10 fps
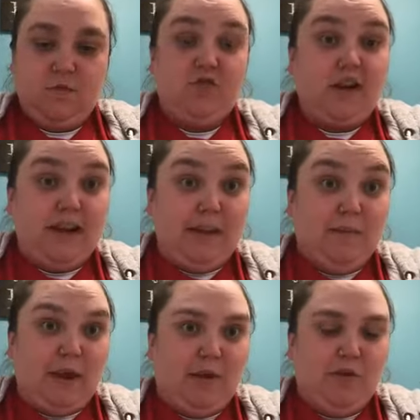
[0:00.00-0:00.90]
I'm trying to get
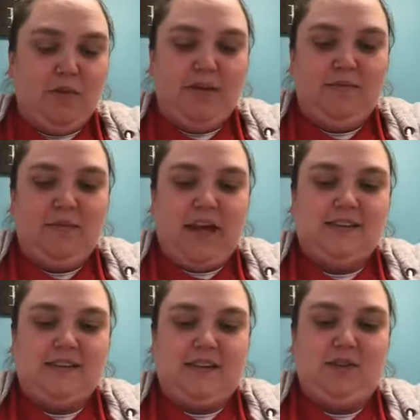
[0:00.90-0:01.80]
it back open. I
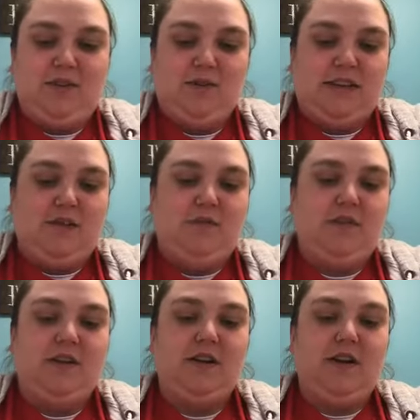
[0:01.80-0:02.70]
accidentally closed that
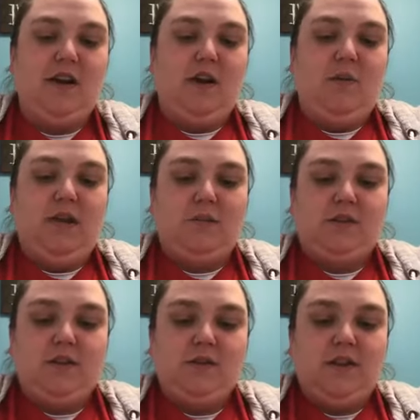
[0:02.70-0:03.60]
one while I was
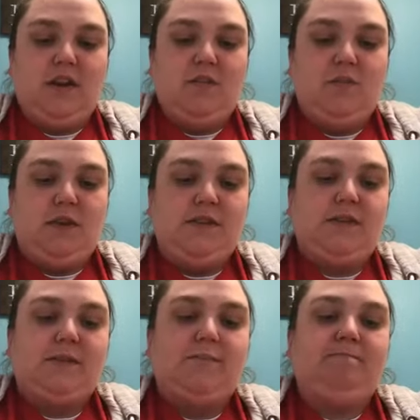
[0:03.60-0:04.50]
closing the other
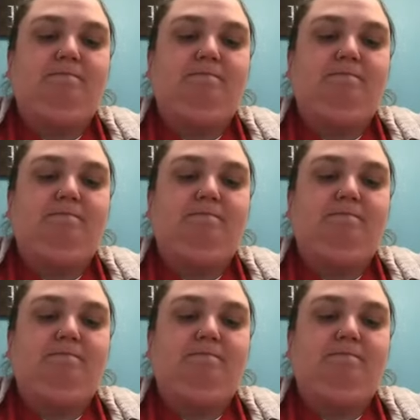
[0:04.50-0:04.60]
ones.